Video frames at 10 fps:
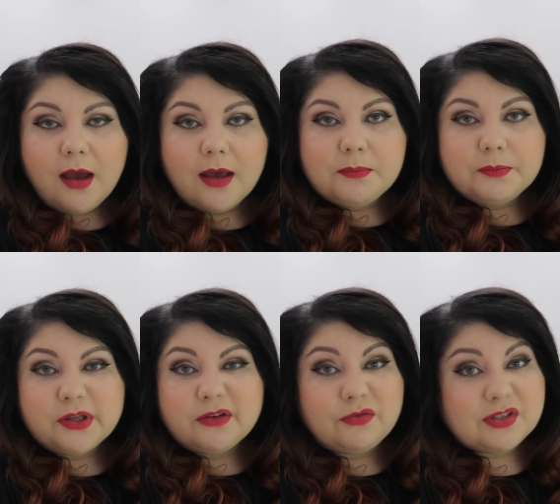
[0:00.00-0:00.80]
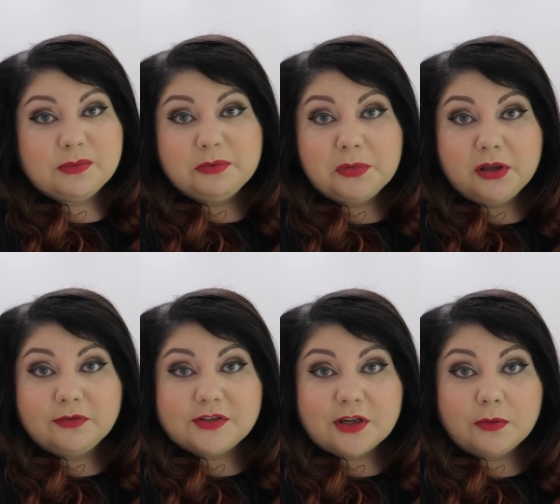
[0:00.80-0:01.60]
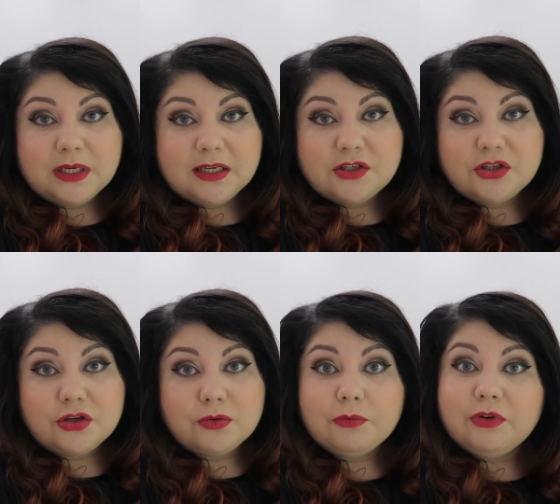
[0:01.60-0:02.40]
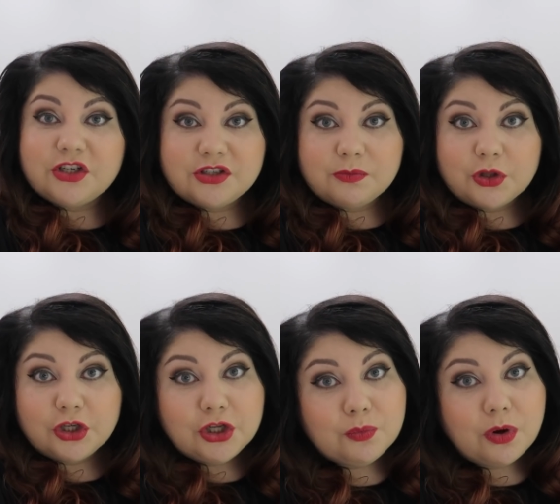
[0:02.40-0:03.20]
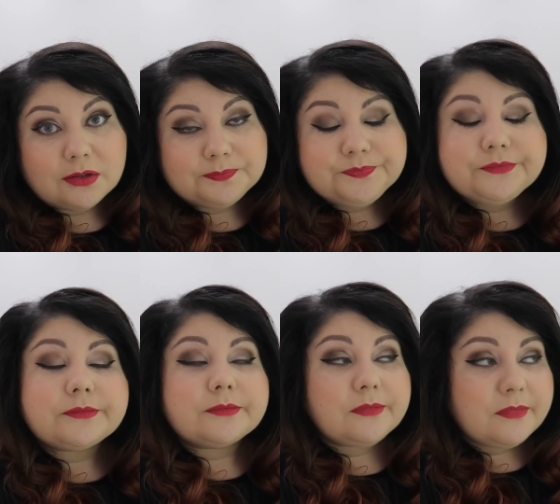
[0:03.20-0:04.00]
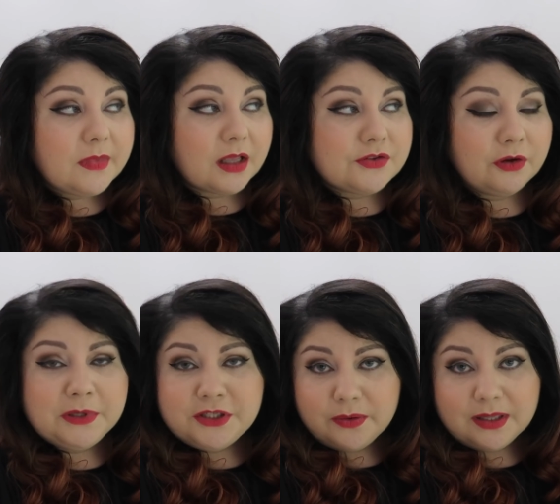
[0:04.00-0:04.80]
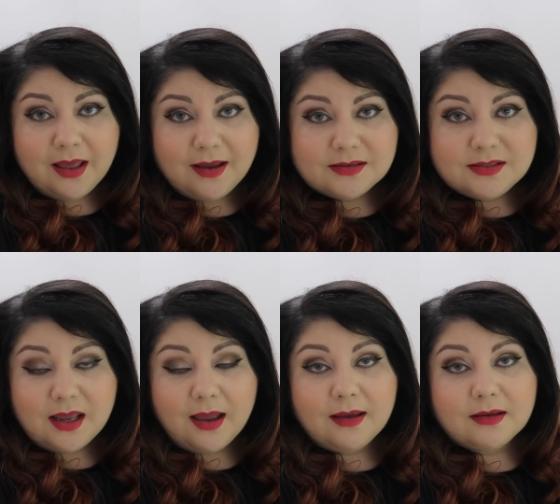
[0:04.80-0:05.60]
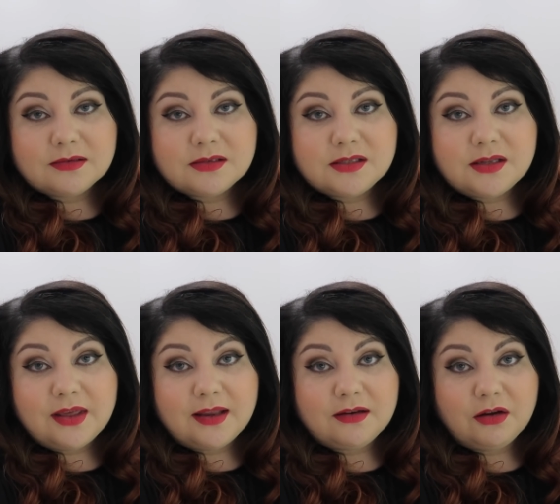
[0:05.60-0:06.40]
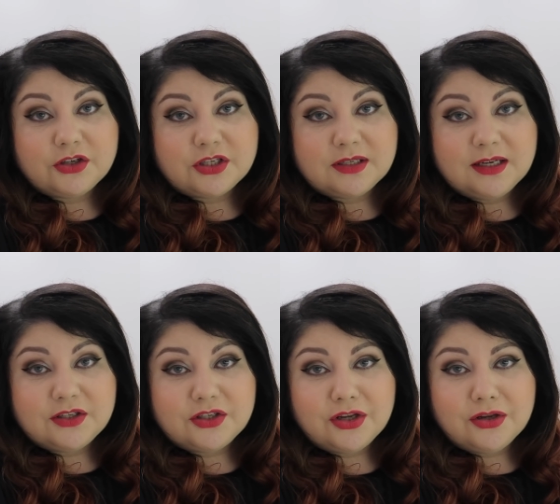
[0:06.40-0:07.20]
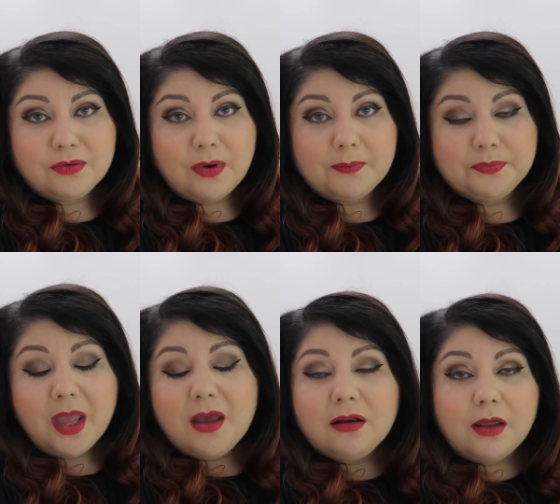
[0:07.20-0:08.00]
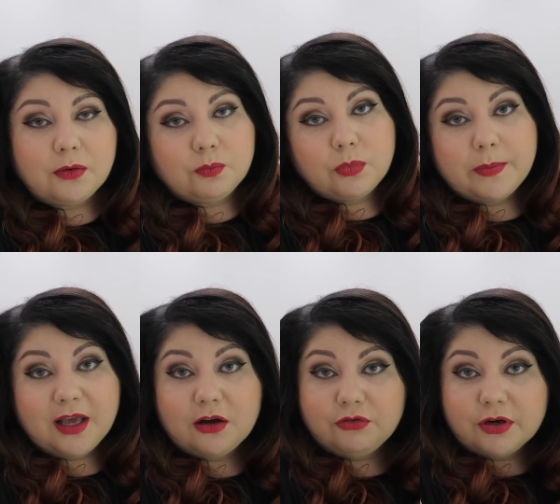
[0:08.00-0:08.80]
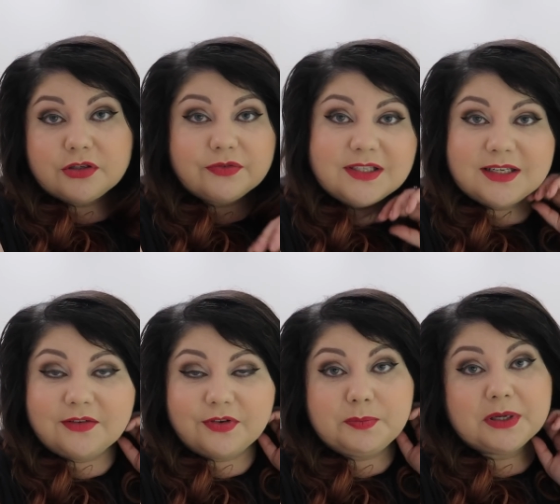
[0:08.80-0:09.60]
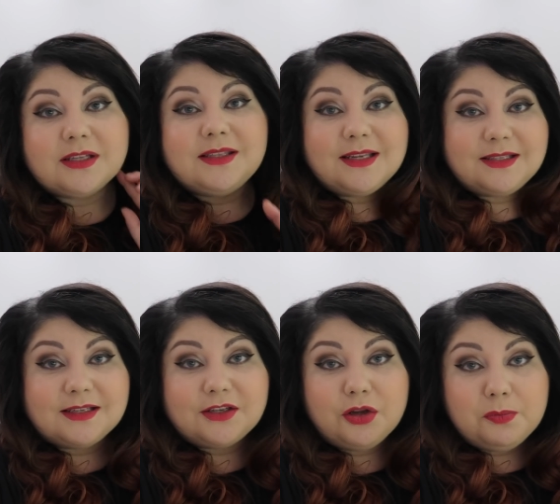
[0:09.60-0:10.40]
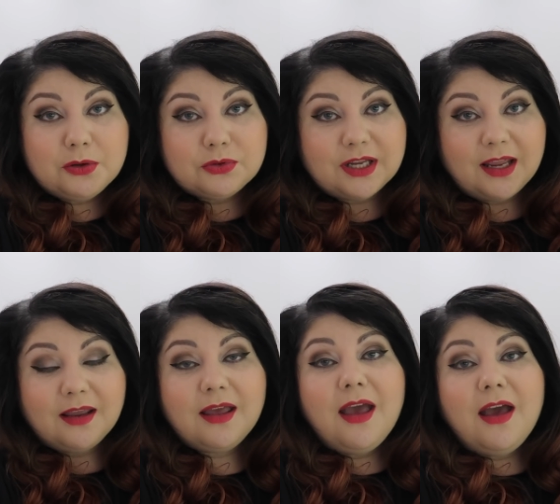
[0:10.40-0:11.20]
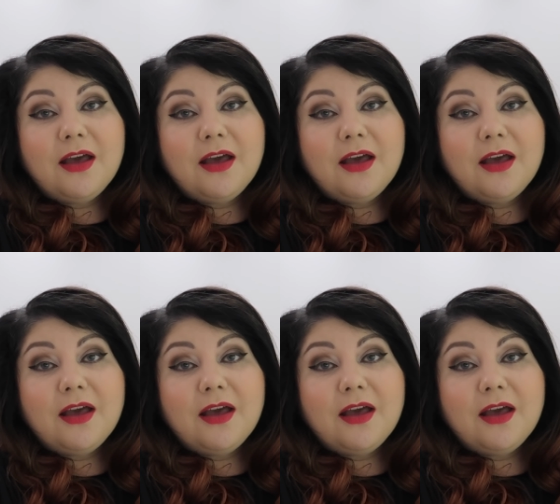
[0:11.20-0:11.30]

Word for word: um, but obviously we've moved, so we need to register with a new one. So I've been doing that, and then I just need to, um, like when we get our groceries delivered, because this is a new building,